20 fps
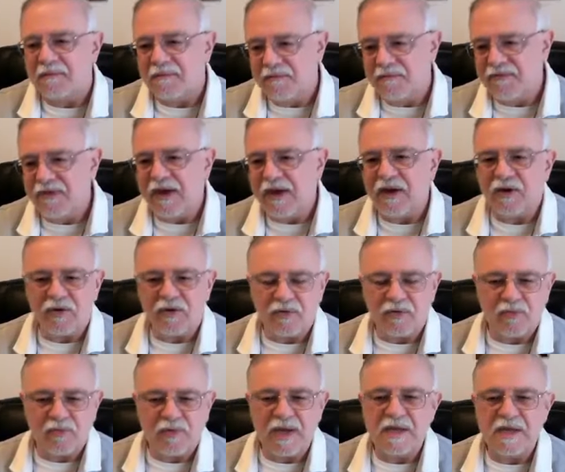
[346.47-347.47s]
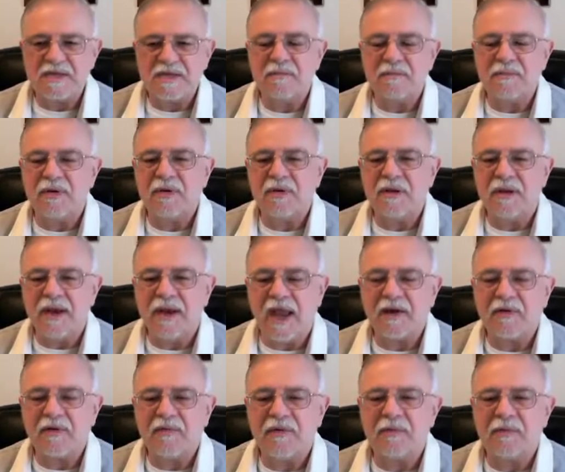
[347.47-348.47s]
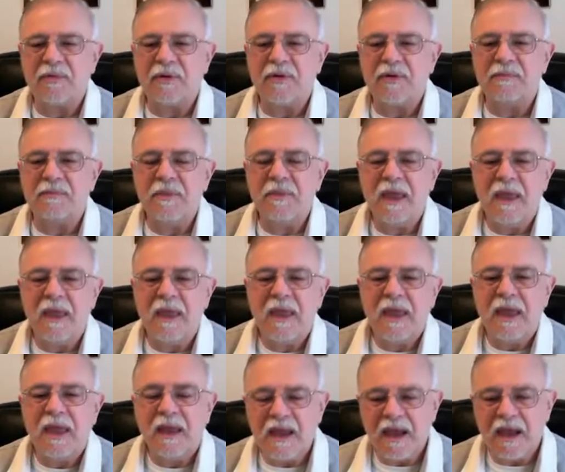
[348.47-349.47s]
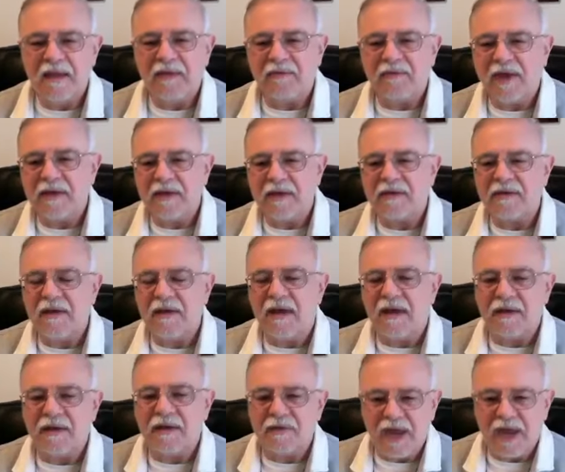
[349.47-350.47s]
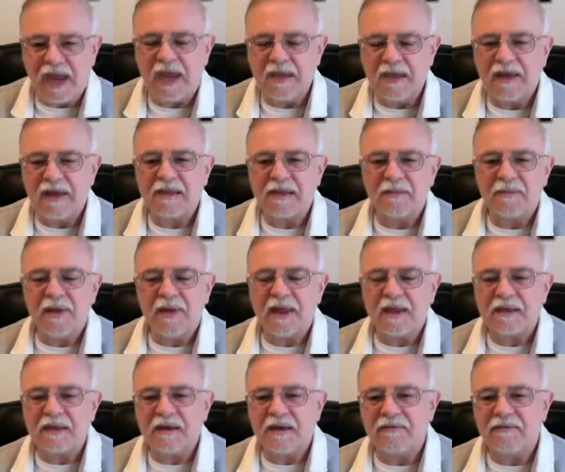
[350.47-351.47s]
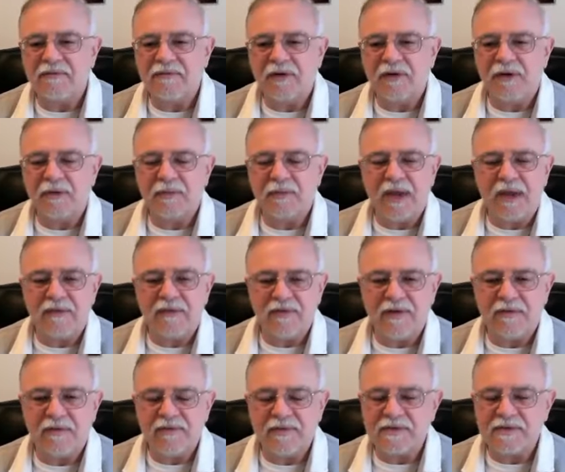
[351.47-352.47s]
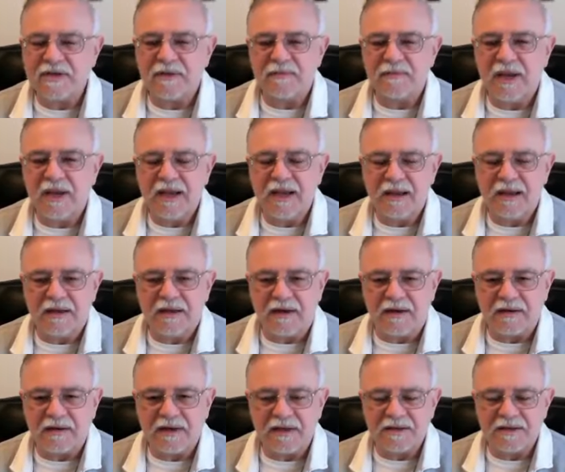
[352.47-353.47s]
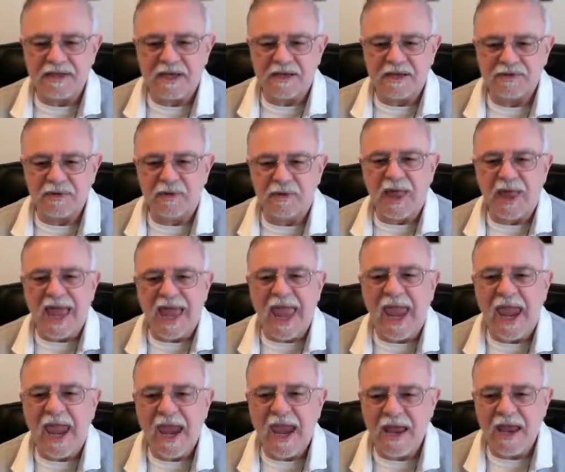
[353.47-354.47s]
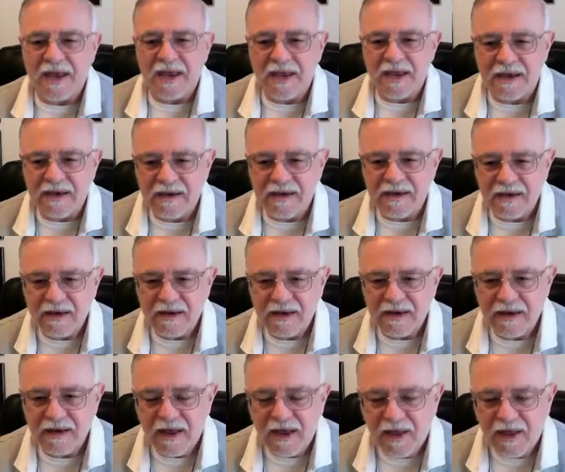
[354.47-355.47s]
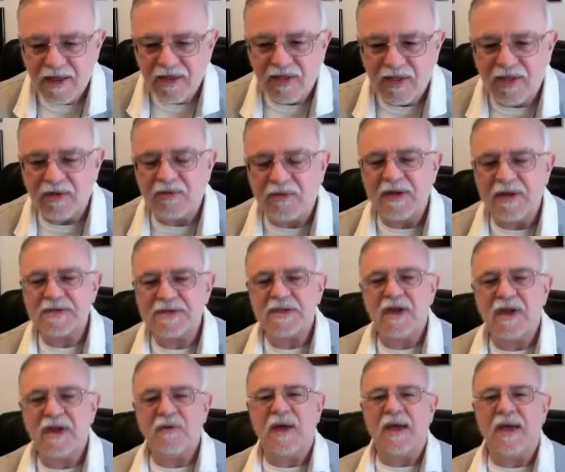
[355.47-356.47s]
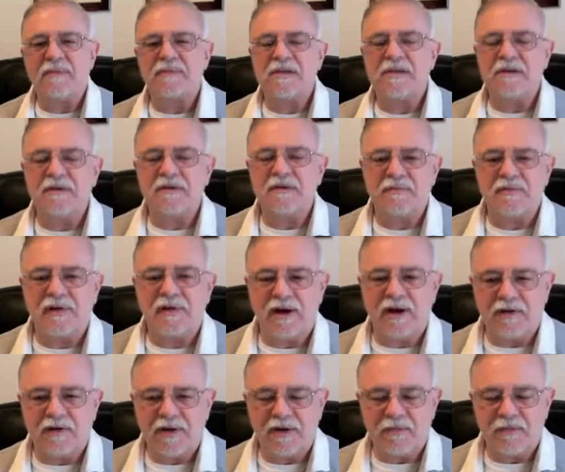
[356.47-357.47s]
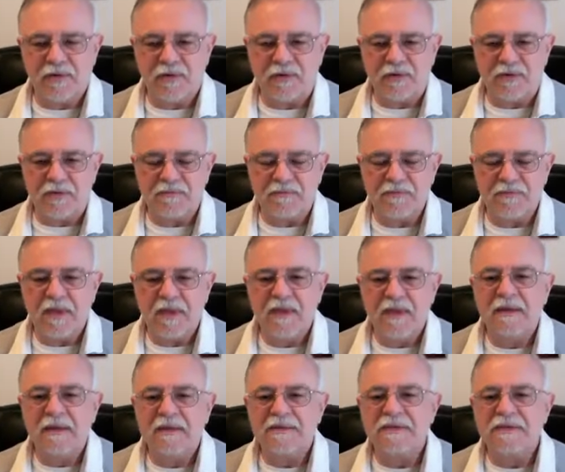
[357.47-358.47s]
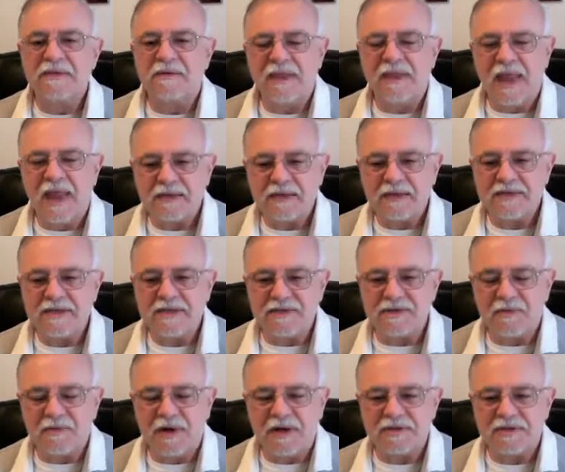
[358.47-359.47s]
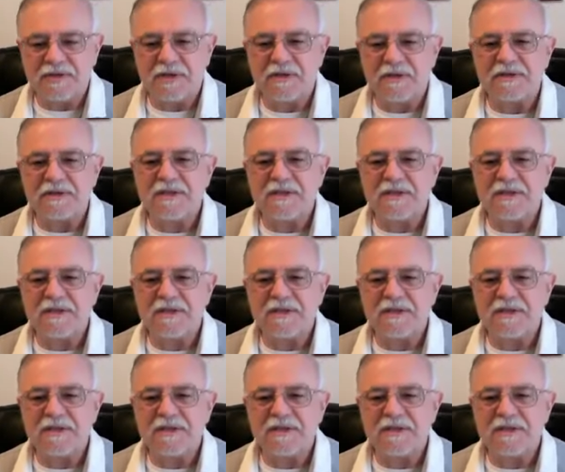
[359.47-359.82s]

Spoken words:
fair and reasonable and equitable. In any event, you can get the plan confirmed even if it's completely non-consensual and there is no absolute priority rule. So in that situation, the